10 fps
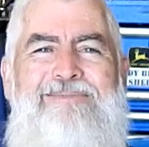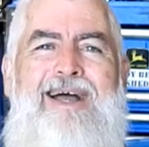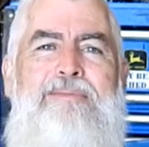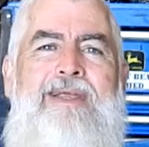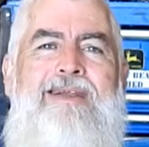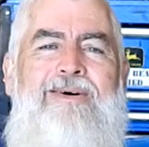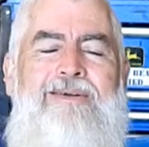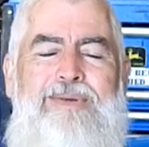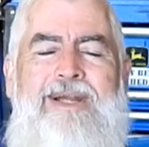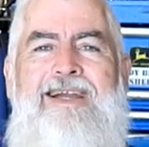Maybe not,
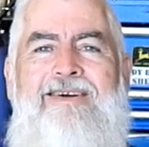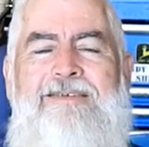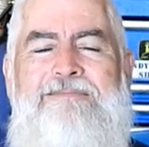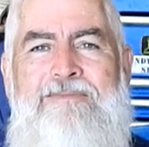but anyway.